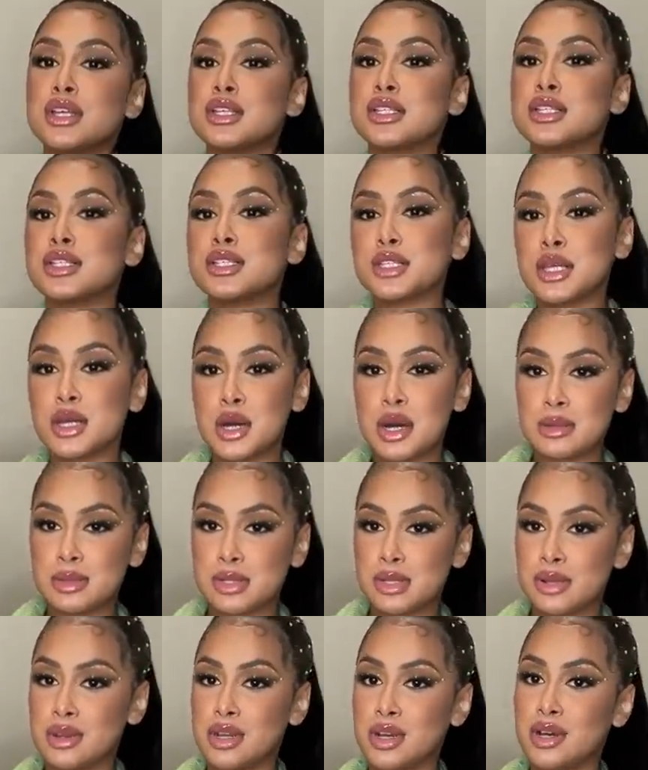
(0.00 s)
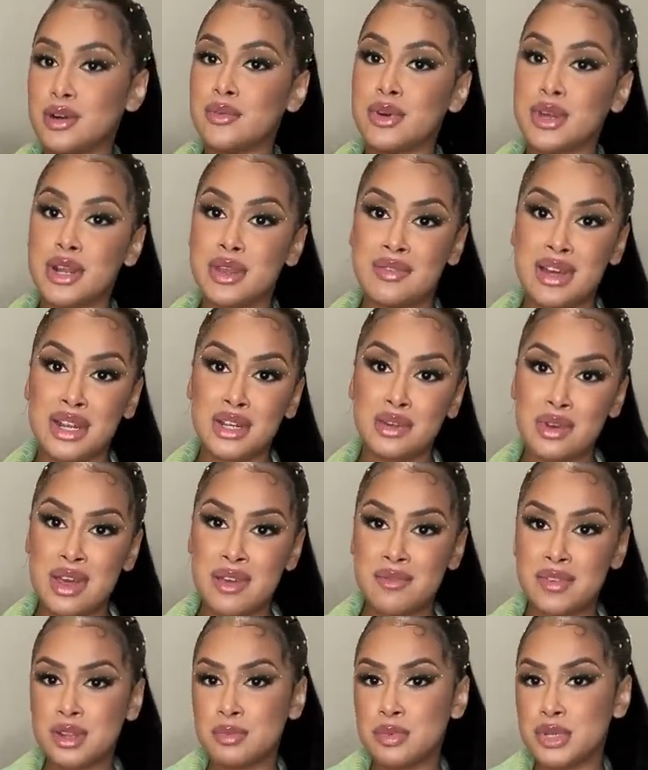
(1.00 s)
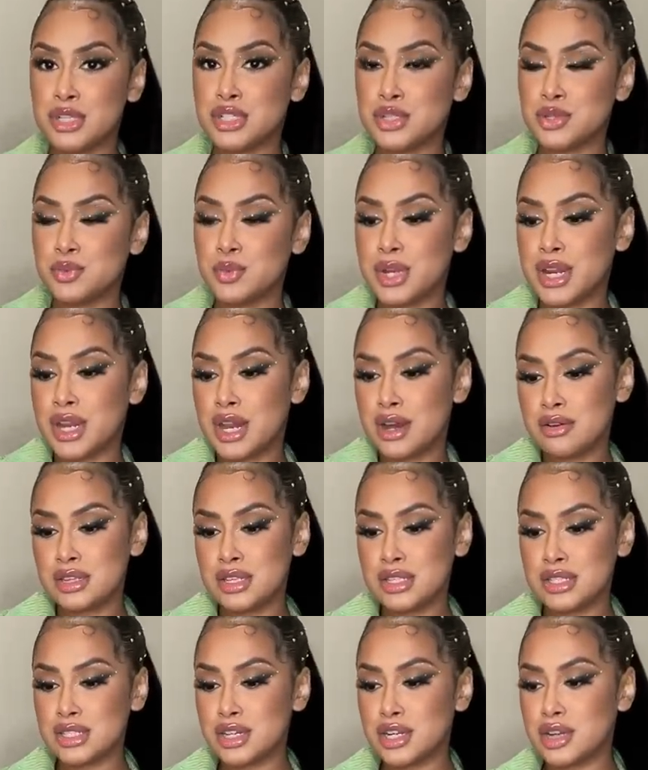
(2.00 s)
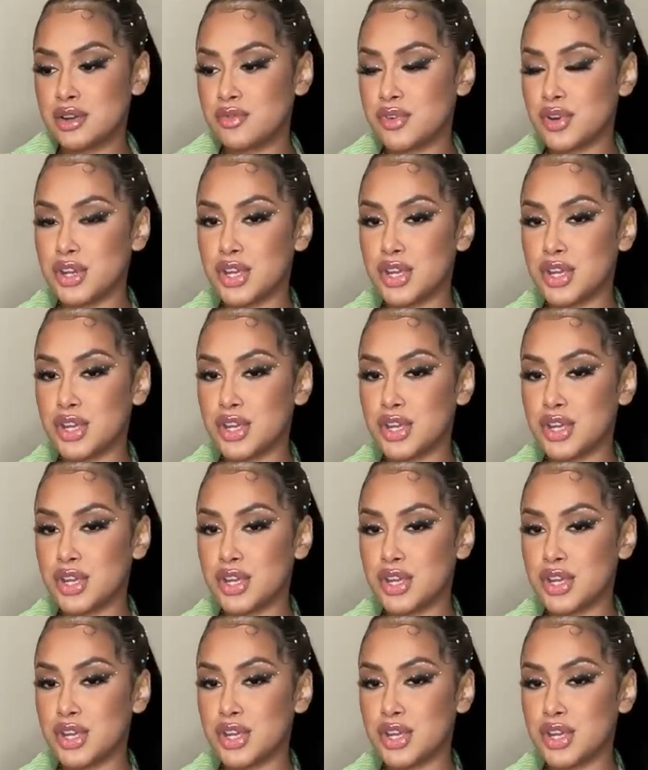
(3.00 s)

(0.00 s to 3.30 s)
so I'm so in love with it. If I do have any pictures with it, I'll insert it for